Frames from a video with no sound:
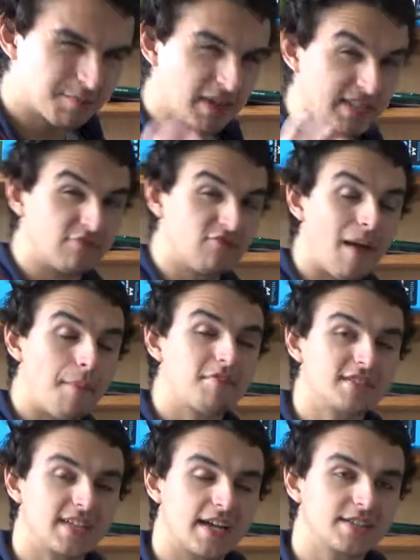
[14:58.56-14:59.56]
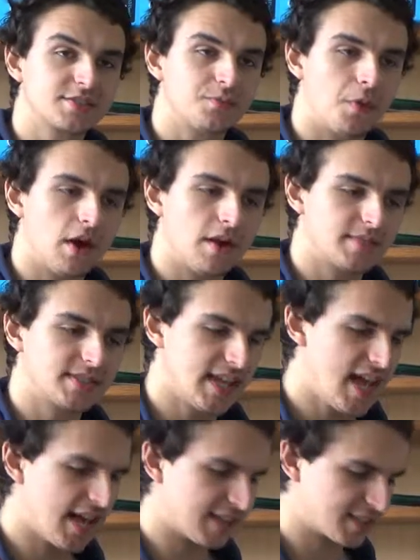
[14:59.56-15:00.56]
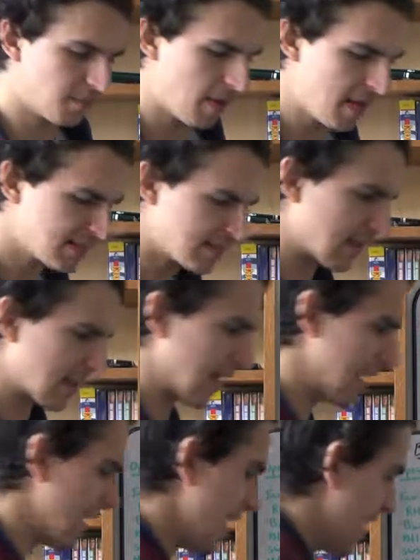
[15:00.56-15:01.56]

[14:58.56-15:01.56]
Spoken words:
basically represents what I'm saying. So basically,